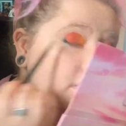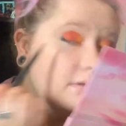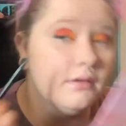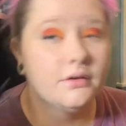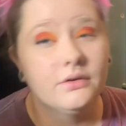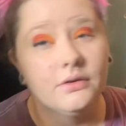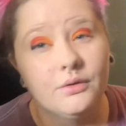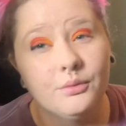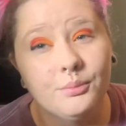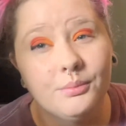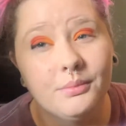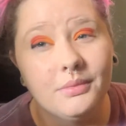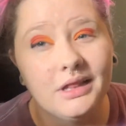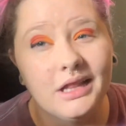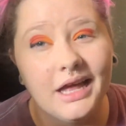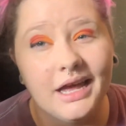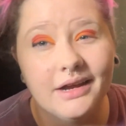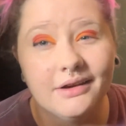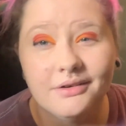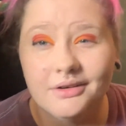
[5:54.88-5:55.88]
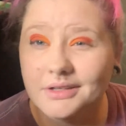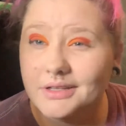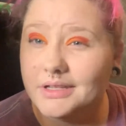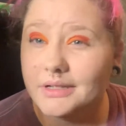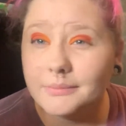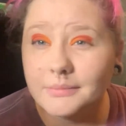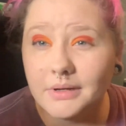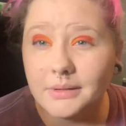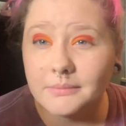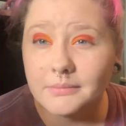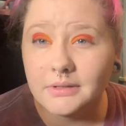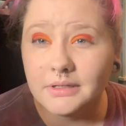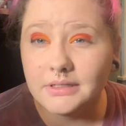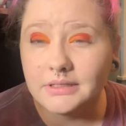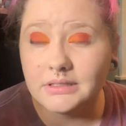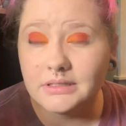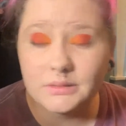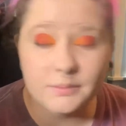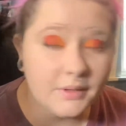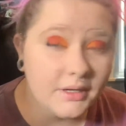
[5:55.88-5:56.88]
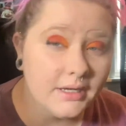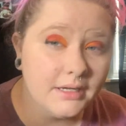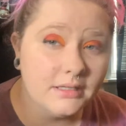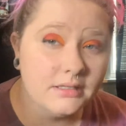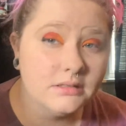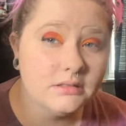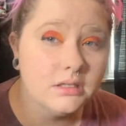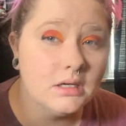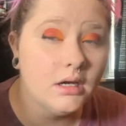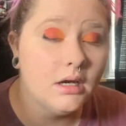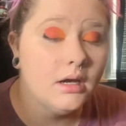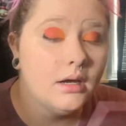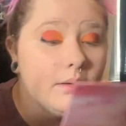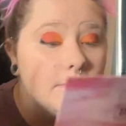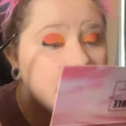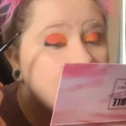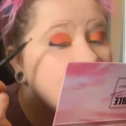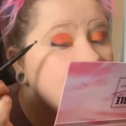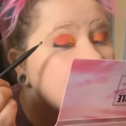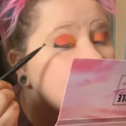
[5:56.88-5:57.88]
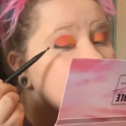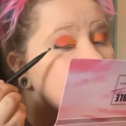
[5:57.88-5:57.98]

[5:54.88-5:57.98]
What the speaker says: there's no black really in pumpkin spice, but it's